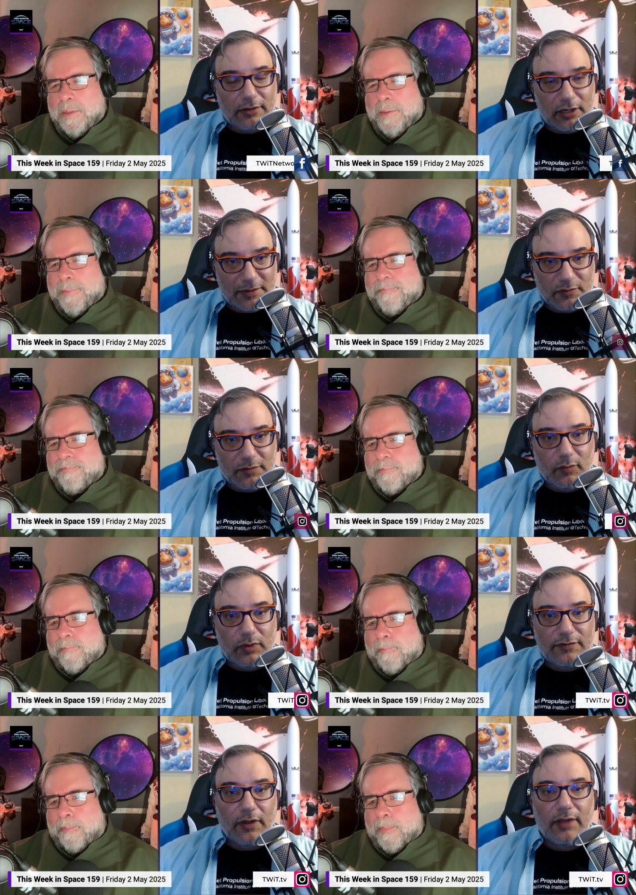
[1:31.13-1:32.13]
Speaker 1: guess Artemis
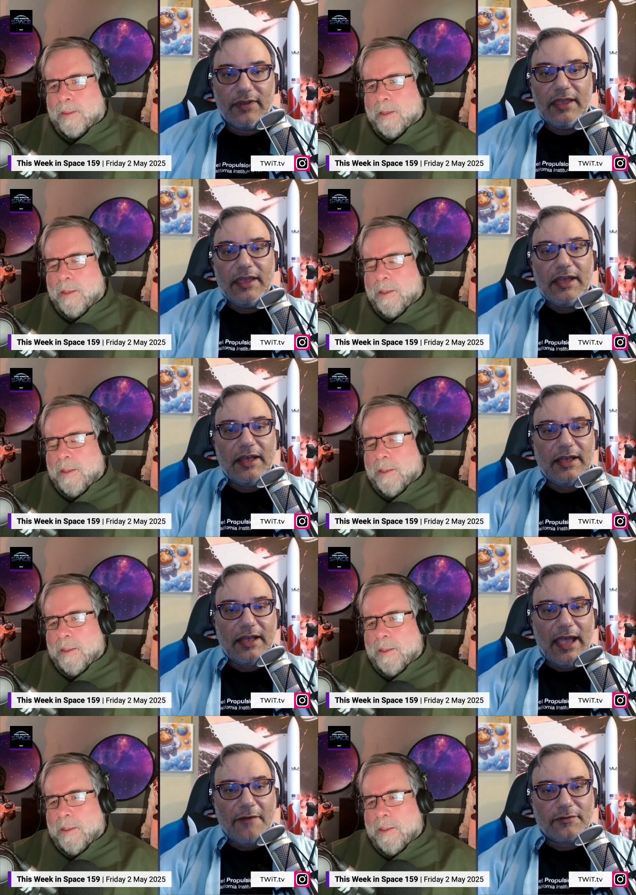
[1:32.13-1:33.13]
would, would evolve
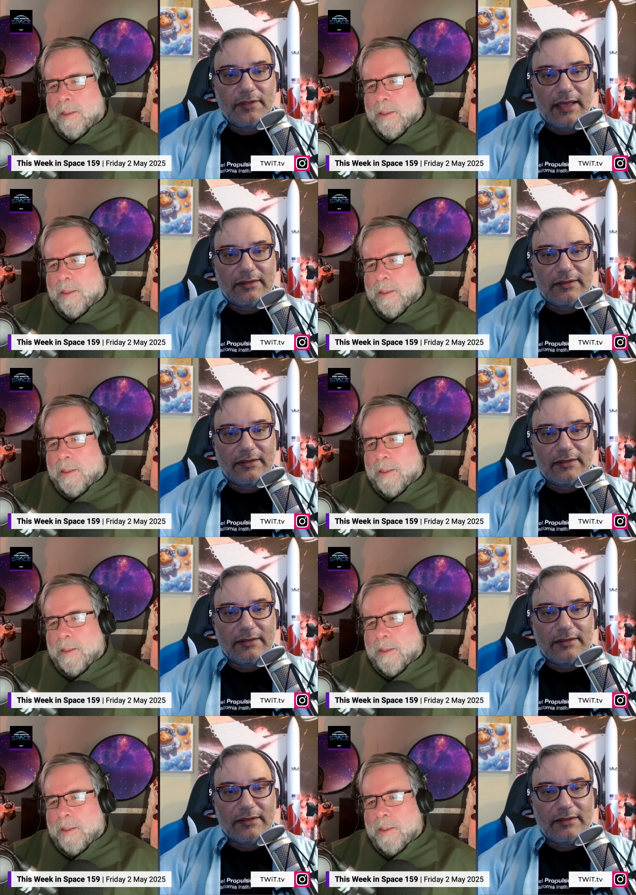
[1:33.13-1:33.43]
uh, after